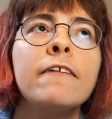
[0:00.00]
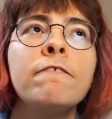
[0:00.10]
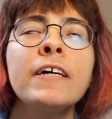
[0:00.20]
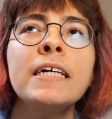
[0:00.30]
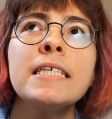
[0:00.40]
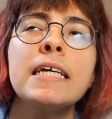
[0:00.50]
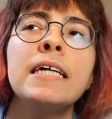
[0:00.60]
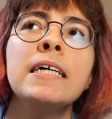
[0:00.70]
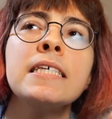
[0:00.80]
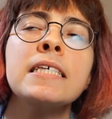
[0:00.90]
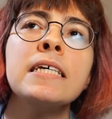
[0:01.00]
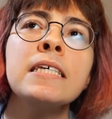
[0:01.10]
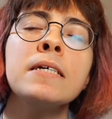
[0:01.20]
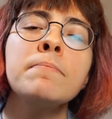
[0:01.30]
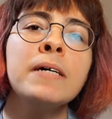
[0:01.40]
The thing is, in a
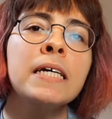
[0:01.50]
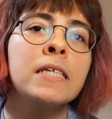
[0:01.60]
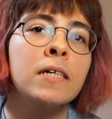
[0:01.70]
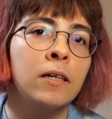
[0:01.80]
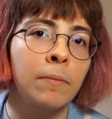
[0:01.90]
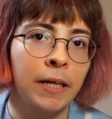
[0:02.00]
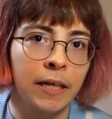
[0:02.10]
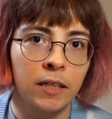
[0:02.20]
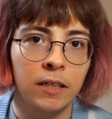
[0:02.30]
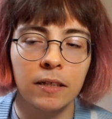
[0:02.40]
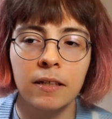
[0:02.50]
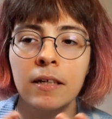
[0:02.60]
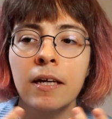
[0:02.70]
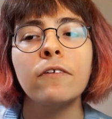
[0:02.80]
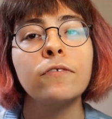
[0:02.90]
system based on
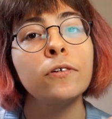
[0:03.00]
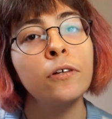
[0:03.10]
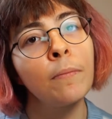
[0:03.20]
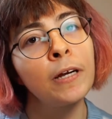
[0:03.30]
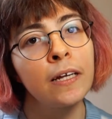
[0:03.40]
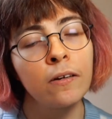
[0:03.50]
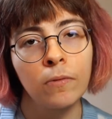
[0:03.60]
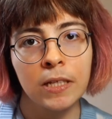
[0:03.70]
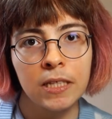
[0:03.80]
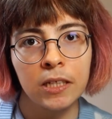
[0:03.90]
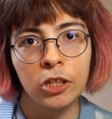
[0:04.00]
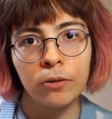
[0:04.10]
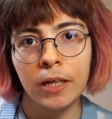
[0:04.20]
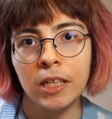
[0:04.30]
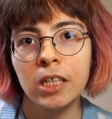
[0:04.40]
domination, if you dominate in one
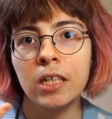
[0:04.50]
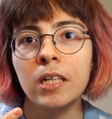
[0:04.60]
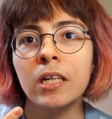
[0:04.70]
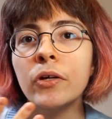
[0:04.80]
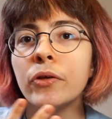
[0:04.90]
situation,